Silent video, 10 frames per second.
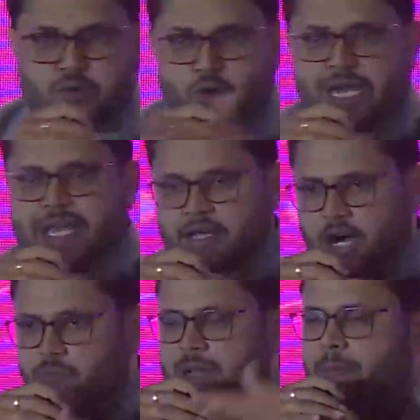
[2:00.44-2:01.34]
look like,
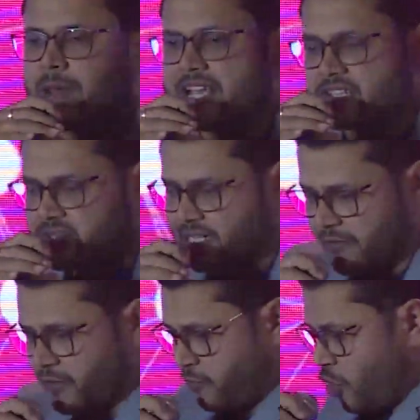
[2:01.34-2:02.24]
how my applications data
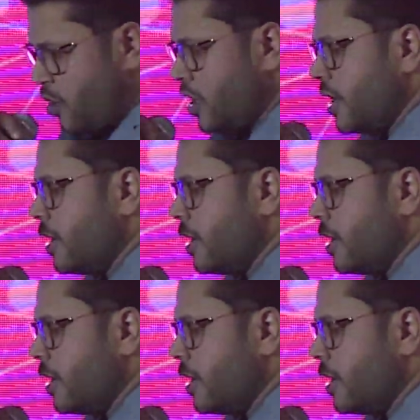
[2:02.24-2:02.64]
will flow